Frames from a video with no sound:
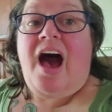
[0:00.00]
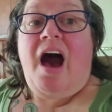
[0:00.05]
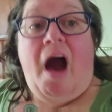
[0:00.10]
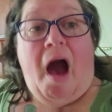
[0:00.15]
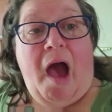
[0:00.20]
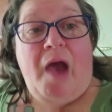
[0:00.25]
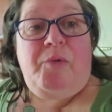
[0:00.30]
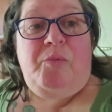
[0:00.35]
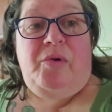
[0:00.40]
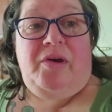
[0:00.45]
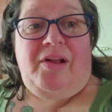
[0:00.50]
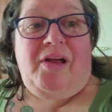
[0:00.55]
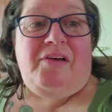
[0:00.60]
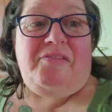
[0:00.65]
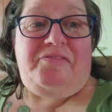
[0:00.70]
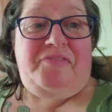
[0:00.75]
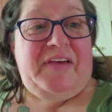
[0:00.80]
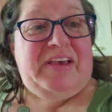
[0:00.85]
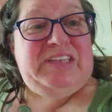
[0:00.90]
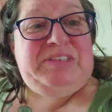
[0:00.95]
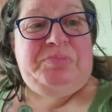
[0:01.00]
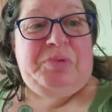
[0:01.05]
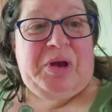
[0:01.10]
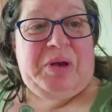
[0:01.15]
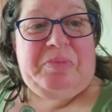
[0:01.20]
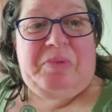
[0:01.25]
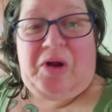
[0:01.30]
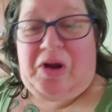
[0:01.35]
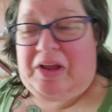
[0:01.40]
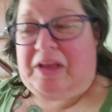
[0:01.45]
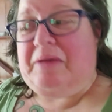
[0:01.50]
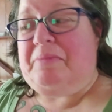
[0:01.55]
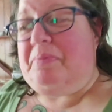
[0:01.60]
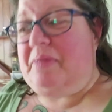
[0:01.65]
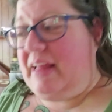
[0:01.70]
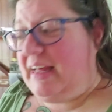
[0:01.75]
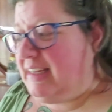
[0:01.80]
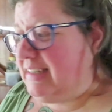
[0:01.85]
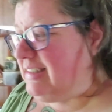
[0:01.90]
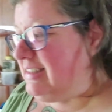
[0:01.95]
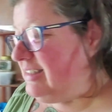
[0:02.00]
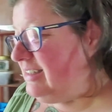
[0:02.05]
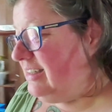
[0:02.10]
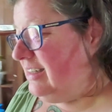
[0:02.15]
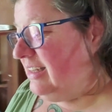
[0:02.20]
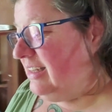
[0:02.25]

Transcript: I went on Facebook Marketplace